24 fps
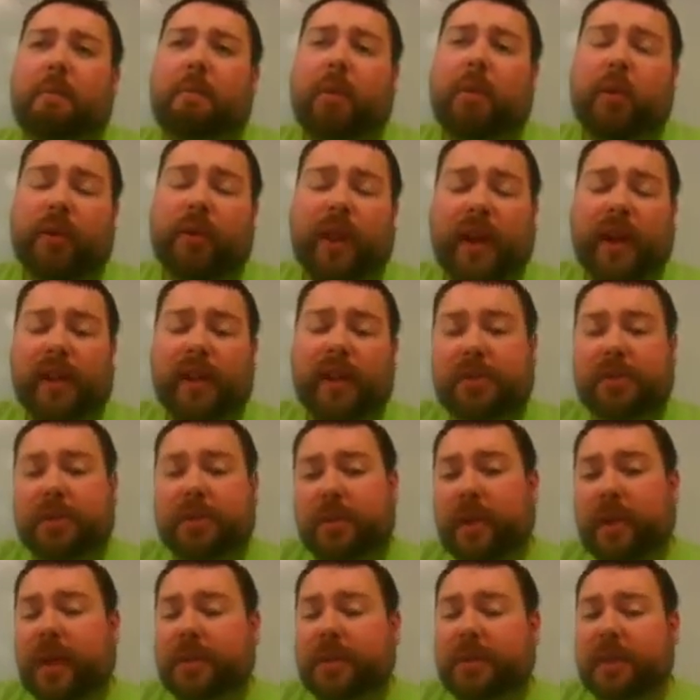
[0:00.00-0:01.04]
pour that into a
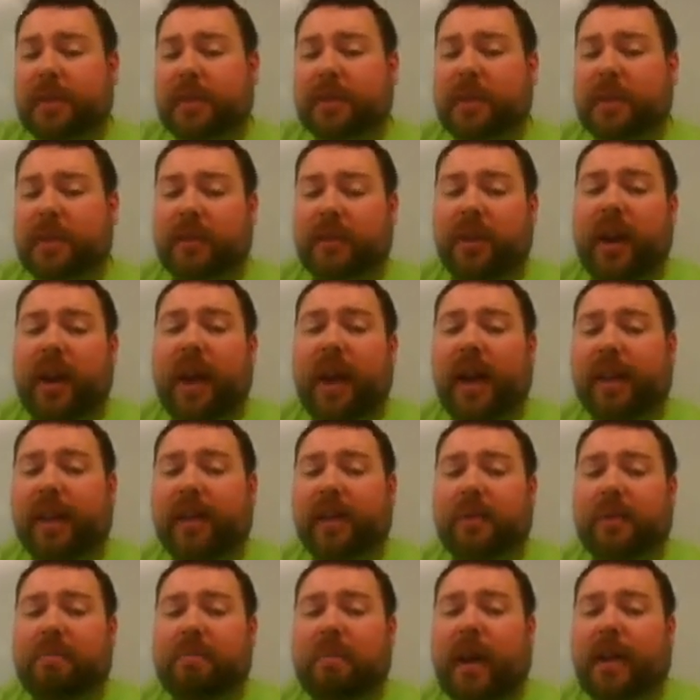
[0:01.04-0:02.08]
graduated cylinder, I
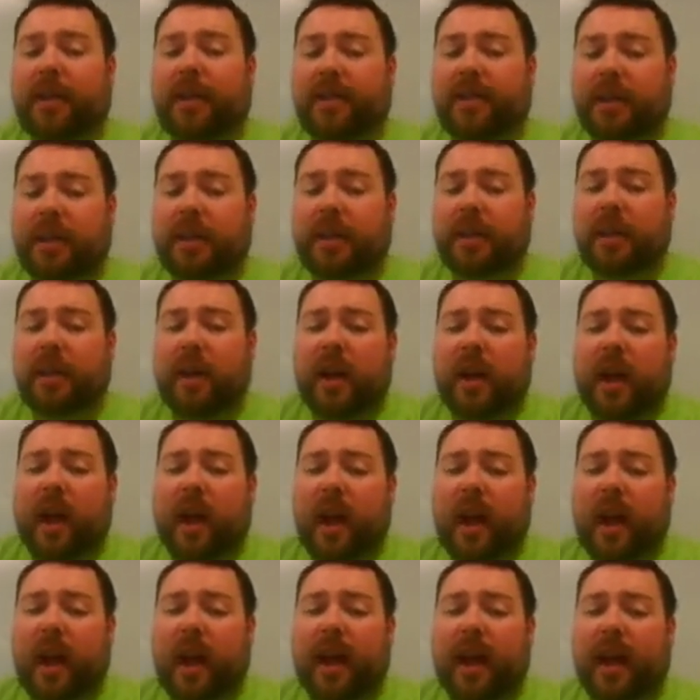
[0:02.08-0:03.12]
can measure
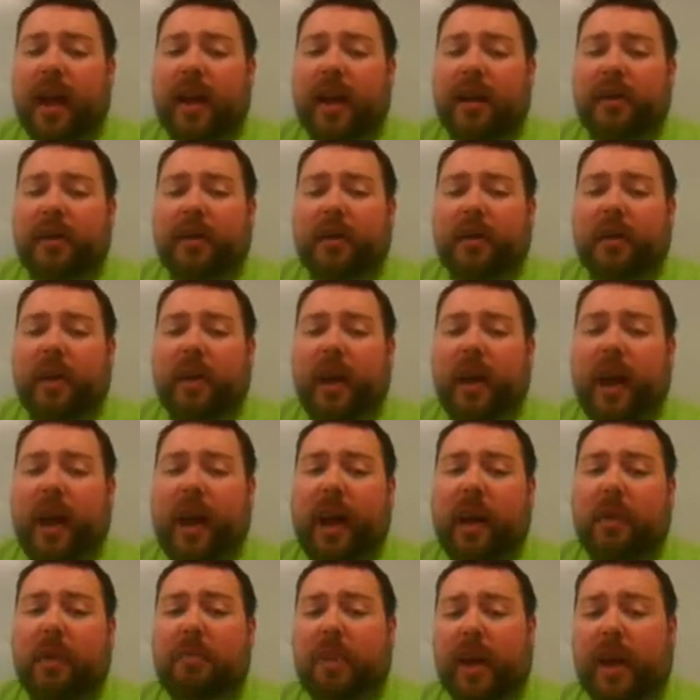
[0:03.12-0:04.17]

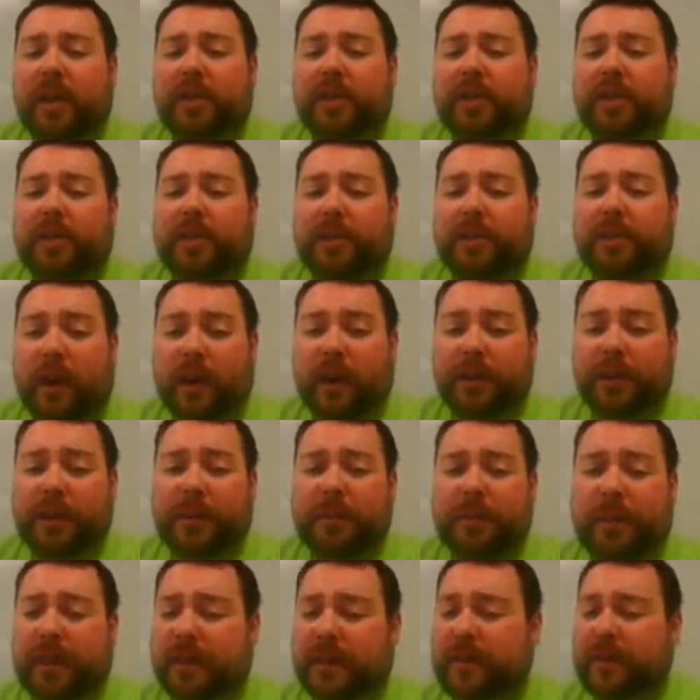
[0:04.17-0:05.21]
how much
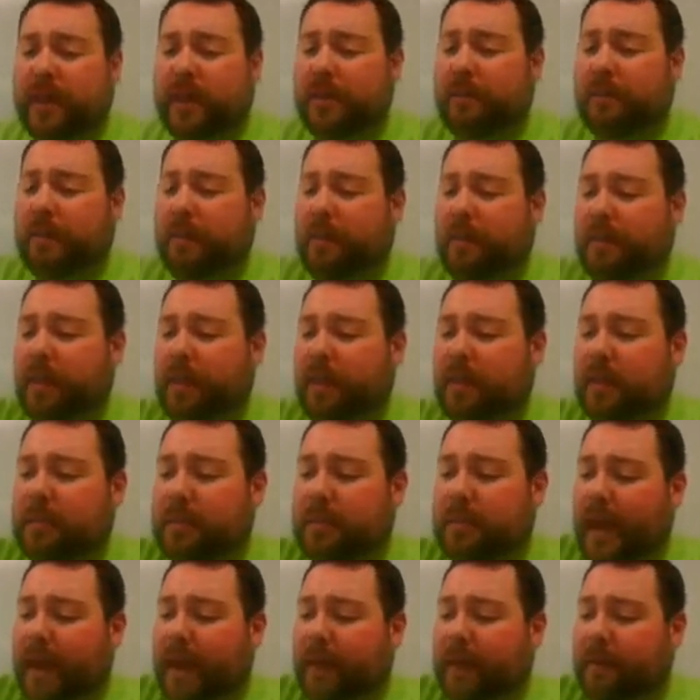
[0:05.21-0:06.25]
volume is in this
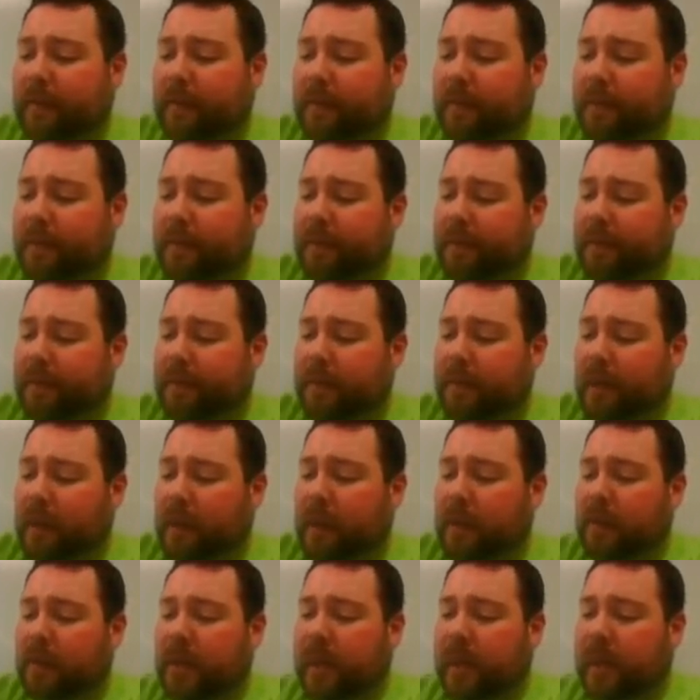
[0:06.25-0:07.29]
bag.
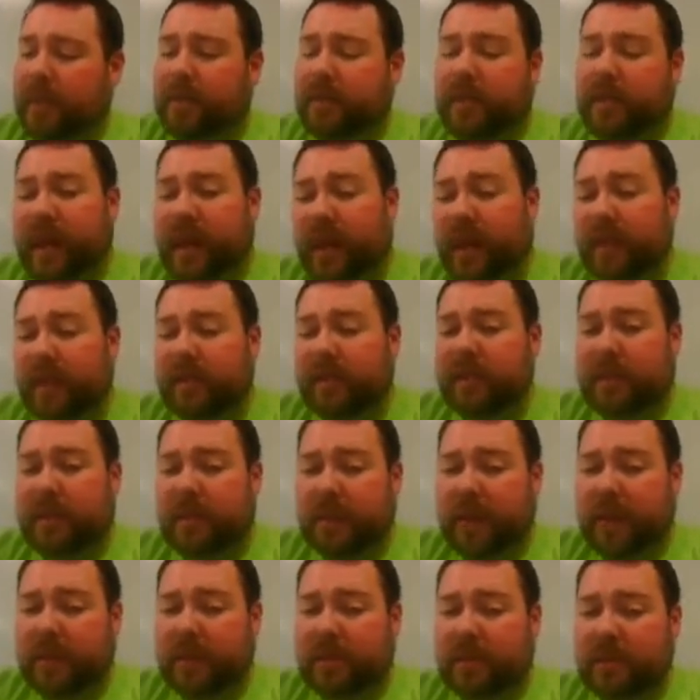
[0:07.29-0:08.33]
Okay, so that is an
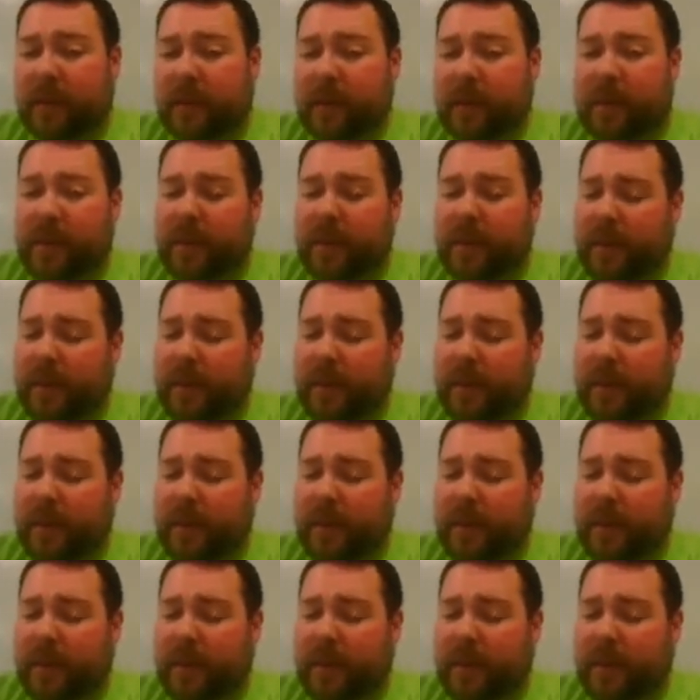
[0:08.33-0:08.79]
experimental